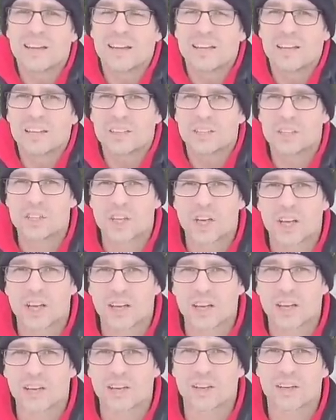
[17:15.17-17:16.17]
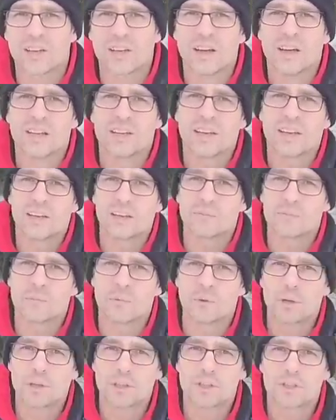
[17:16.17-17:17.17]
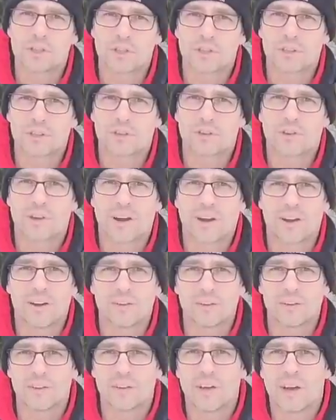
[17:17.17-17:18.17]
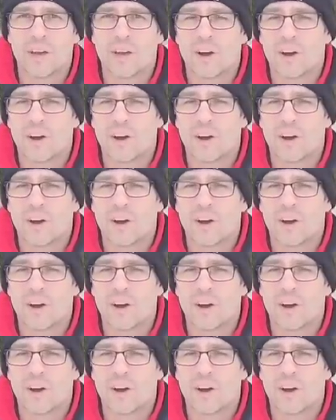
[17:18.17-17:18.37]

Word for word: getting shade, getting moisture in the ground,